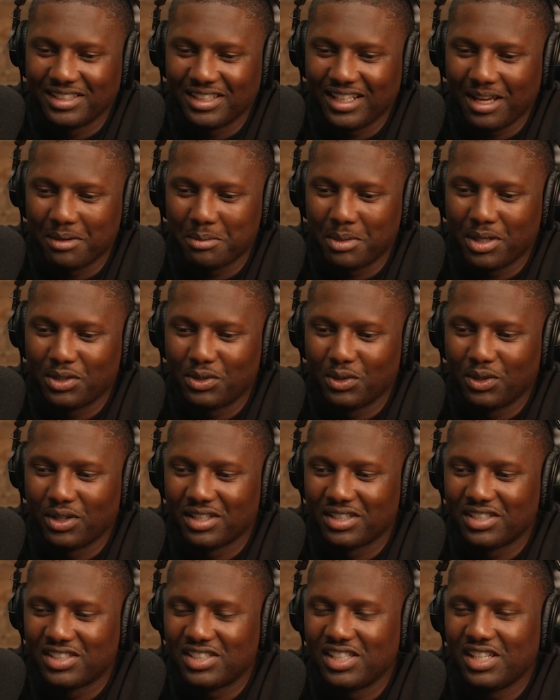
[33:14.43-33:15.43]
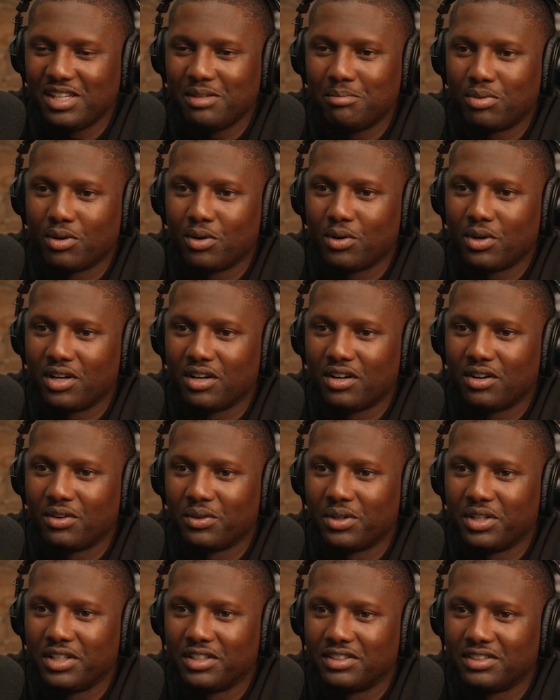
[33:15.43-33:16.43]
Like my daughter, she broke her
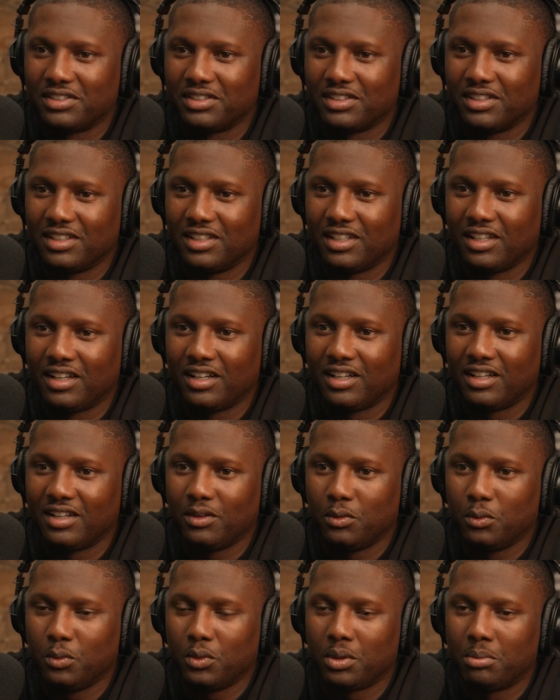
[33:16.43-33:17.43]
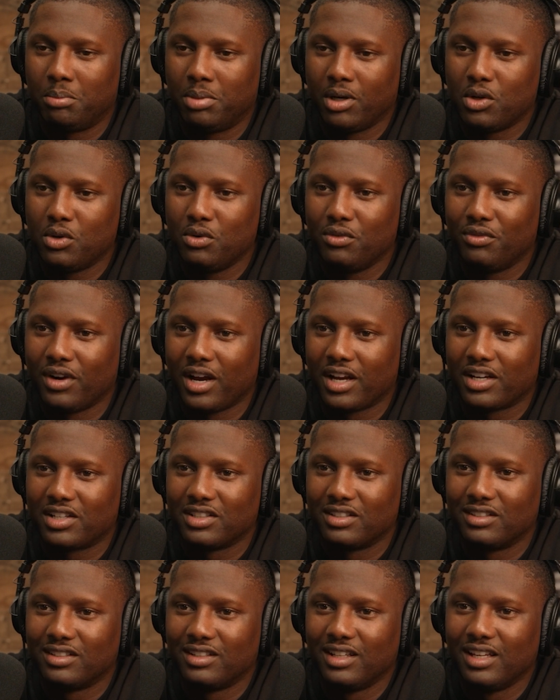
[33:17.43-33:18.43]
wrist with a buckle
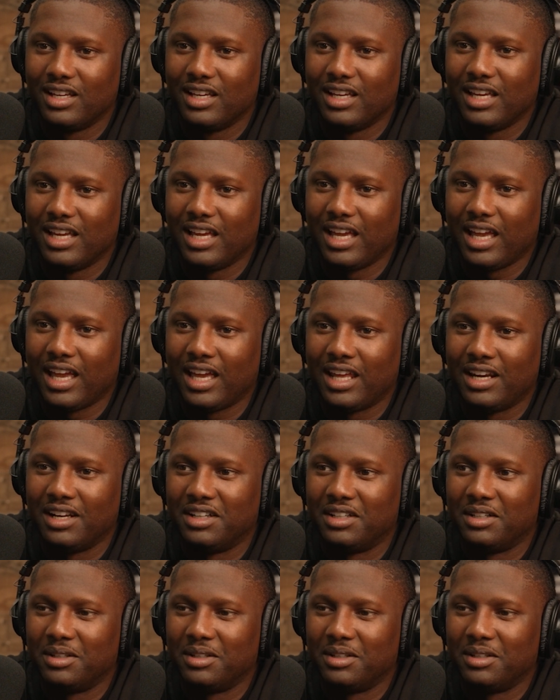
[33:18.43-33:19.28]
fracture, and